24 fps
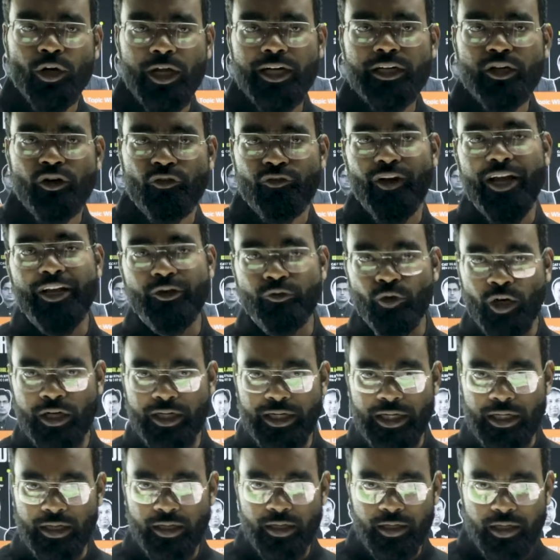product of
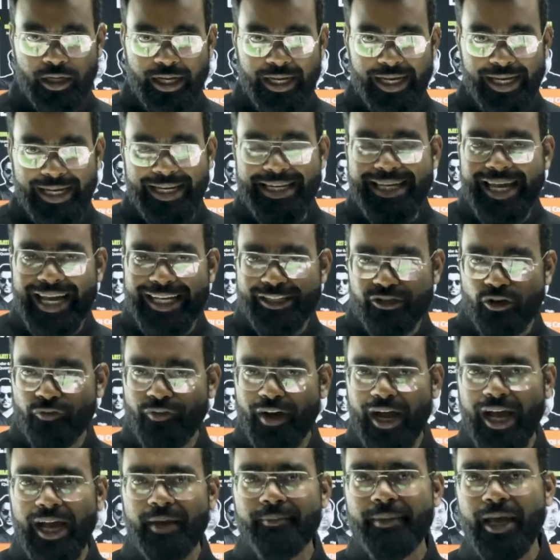iQuanta. In case
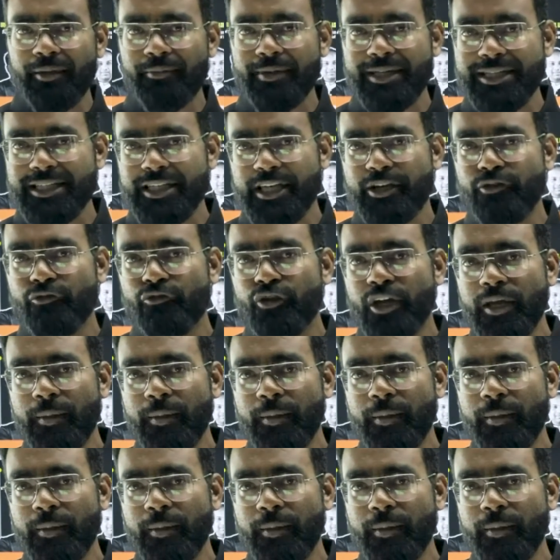of IIM ABC,